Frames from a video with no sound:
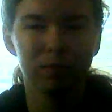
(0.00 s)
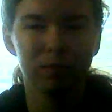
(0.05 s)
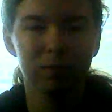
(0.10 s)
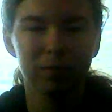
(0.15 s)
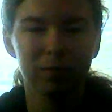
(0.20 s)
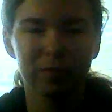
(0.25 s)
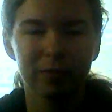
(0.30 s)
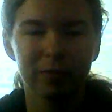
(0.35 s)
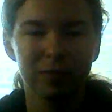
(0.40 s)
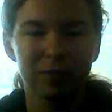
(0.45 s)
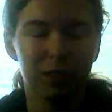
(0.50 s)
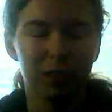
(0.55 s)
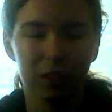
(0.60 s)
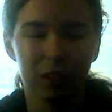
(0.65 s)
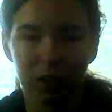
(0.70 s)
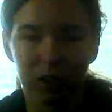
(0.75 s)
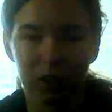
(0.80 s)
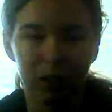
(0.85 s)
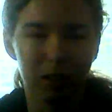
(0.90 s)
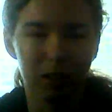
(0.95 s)
something
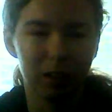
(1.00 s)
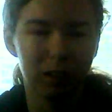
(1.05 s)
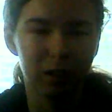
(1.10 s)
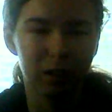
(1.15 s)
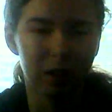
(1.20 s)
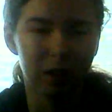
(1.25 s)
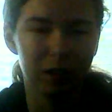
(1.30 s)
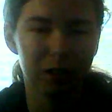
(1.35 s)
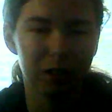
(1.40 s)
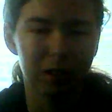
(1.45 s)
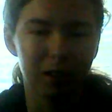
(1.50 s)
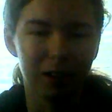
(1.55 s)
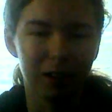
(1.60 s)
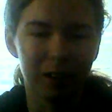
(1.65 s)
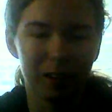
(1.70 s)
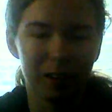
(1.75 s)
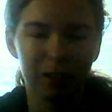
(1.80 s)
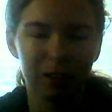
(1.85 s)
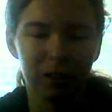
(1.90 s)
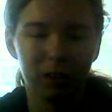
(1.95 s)
like that.
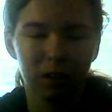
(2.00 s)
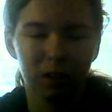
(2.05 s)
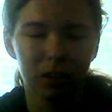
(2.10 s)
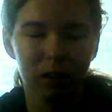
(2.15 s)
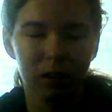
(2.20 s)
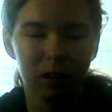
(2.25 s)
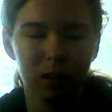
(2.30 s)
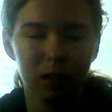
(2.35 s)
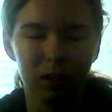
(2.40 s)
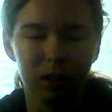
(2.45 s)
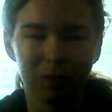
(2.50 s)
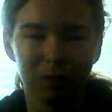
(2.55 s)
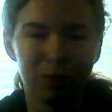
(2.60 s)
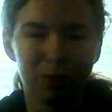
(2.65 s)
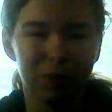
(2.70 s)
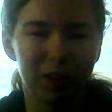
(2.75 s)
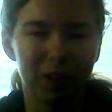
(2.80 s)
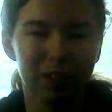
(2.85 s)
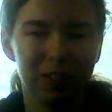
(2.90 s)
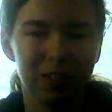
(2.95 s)
It affects
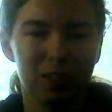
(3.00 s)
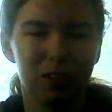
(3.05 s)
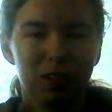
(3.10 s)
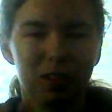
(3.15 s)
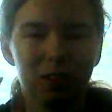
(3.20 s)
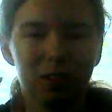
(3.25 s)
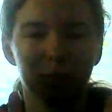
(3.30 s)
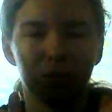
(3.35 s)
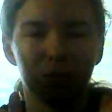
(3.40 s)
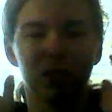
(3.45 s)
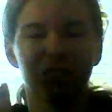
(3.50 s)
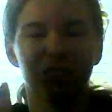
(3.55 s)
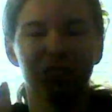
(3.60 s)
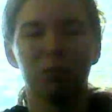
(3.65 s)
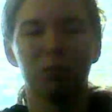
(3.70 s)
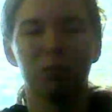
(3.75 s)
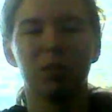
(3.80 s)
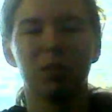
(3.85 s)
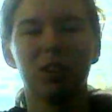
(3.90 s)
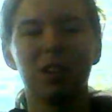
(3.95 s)
your body, your
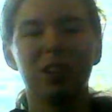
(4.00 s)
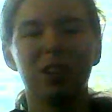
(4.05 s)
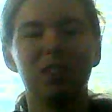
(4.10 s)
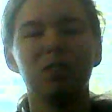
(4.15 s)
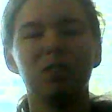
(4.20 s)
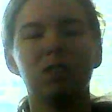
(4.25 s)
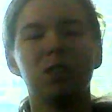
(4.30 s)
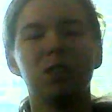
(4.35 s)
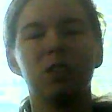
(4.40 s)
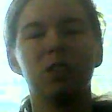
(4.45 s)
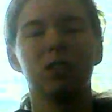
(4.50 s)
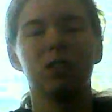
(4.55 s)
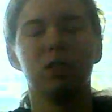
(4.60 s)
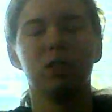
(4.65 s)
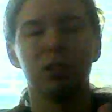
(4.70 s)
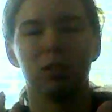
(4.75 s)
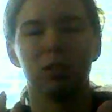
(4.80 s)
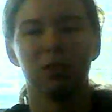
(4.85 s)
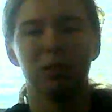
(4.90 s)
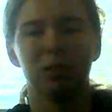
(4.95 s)
brain, so it
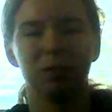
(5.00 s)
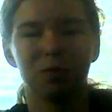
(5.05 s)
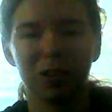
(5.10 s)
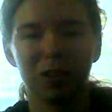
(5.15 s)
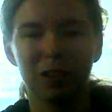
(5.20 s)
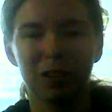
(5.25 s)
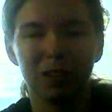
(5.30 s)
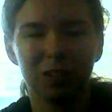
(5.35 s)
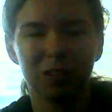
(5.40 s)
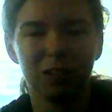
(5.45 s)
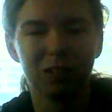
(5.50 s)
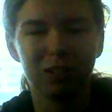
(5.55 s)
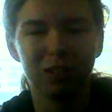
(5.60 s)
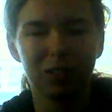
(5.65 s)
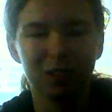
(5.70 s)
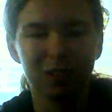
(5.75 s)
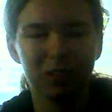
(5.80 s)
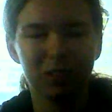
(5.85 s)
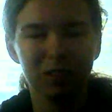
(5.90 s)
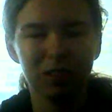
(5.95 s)
affects,
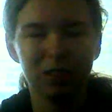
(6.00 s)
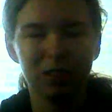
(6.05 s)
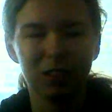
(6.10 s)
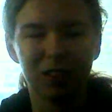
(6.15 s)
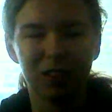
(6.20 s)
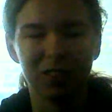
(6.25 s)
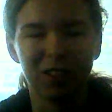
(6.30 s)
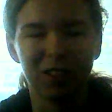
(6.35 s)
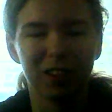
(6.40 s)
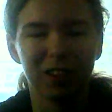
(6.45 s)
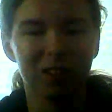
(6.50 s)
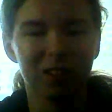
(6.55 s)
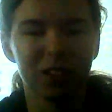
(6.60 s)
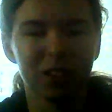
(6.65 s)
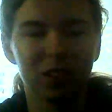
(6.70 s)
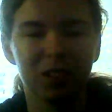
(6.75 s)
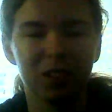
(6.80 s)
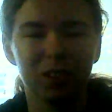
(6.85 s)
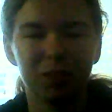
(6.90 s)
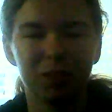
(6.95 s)
sometimes can
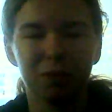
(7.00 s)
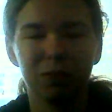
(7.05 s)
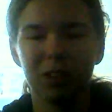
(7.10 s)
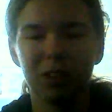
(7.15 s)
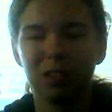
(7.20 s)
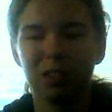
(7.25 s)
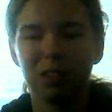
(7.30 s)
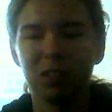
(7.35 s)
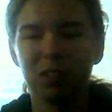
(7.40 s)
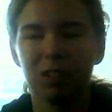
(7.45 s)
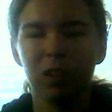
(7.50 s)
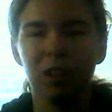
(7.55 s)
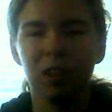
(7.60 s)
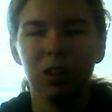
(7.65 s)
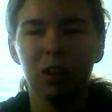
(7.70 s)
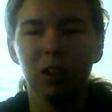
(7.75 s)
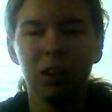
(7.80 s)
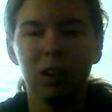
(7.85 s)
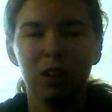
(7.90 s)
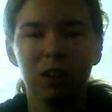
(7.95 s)
affect
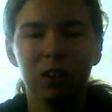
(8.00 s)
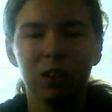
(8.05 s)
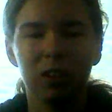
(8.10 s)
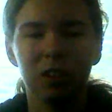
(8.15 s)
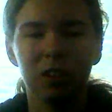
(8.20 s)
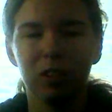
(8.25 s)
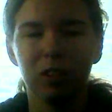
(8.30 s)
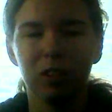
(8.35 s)
and